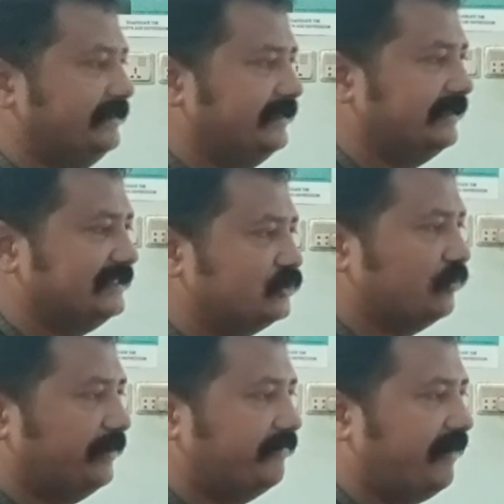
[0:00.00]
there is
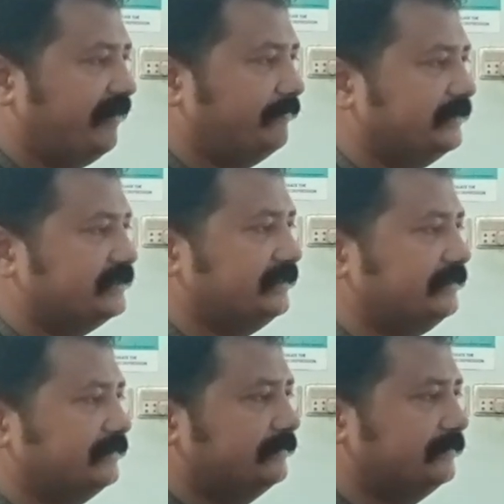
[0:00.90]

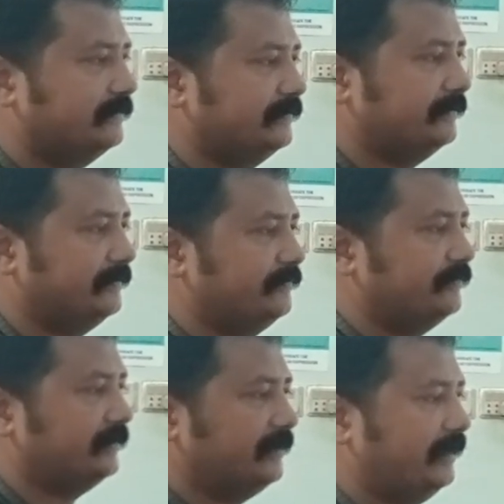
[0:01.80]
25%
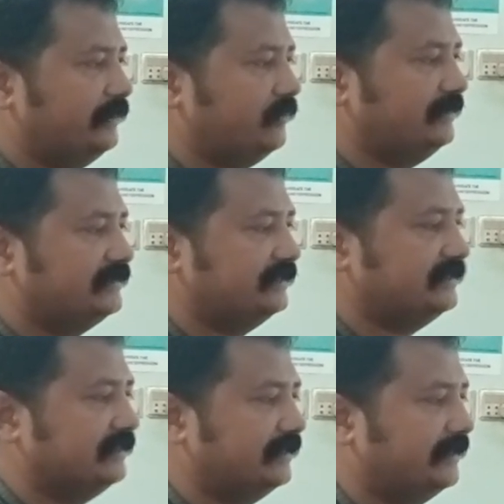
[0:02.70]
anterior
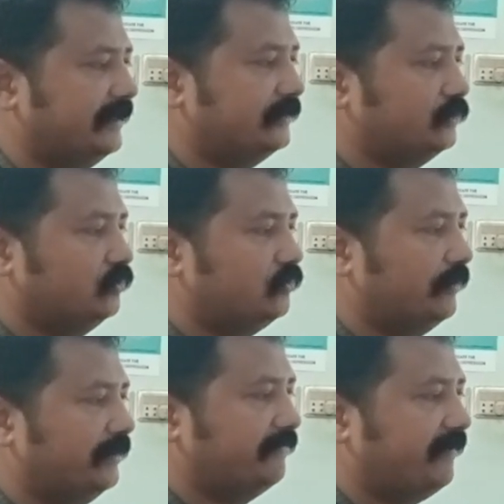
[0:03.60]
listhesis. In grade 2,
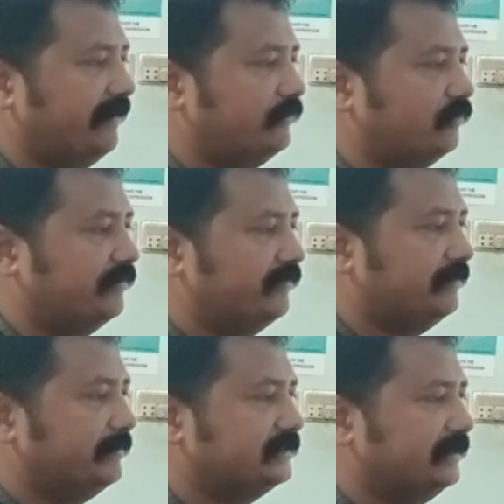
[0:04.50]
25 to
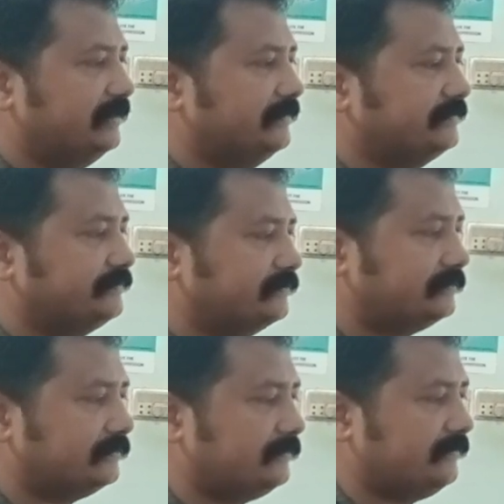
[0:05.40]
50%.
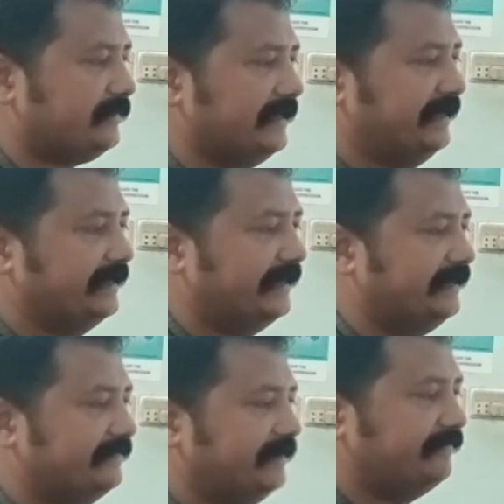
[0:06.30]
In
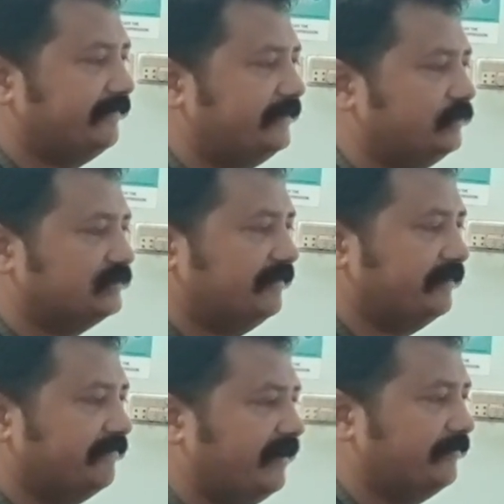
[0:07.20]
grade 3, 50 to
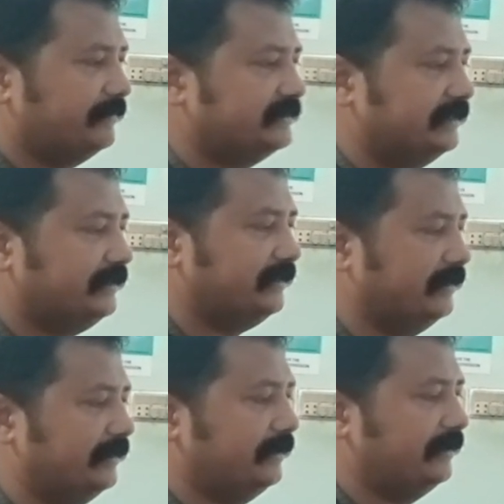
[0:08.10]
75%.
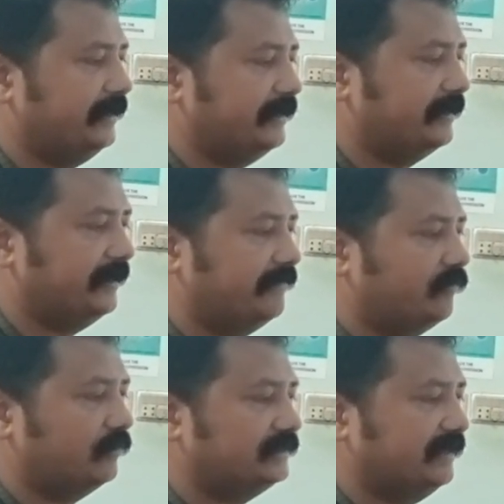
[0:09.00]
In grade
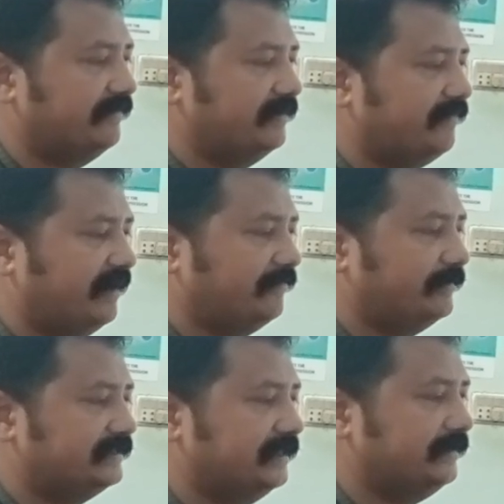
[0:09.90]
4,
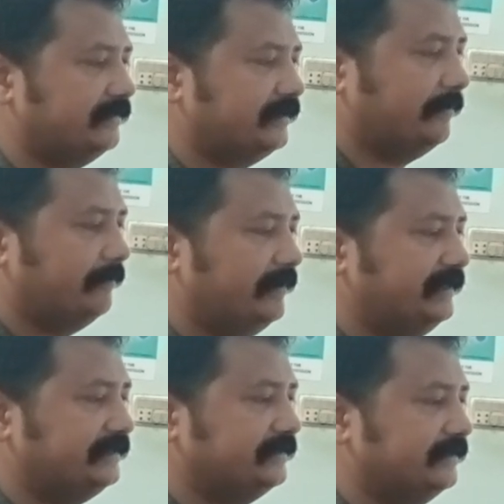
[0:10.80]
75%
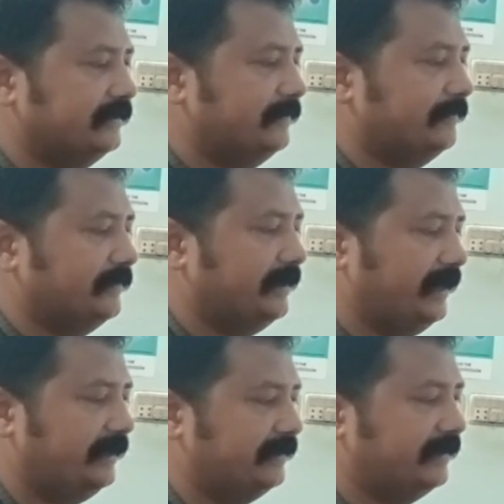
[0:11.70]
complete.
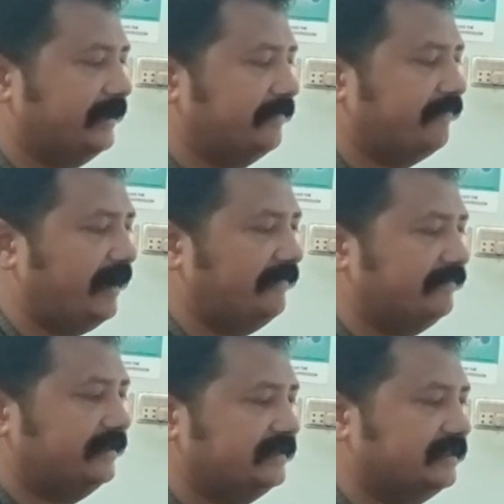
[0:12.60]
And in grade
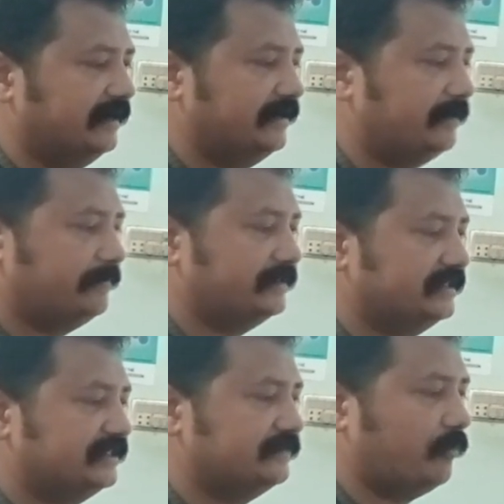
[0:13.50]
5, there is
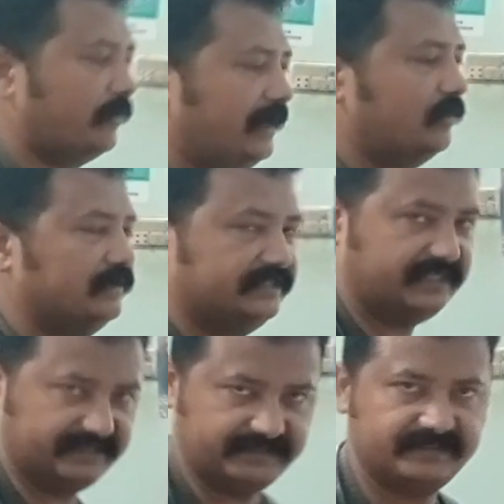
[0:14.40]
100%
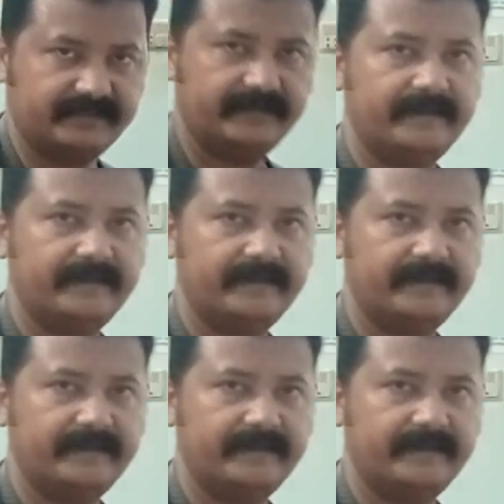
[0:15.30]
spondylolisthesis.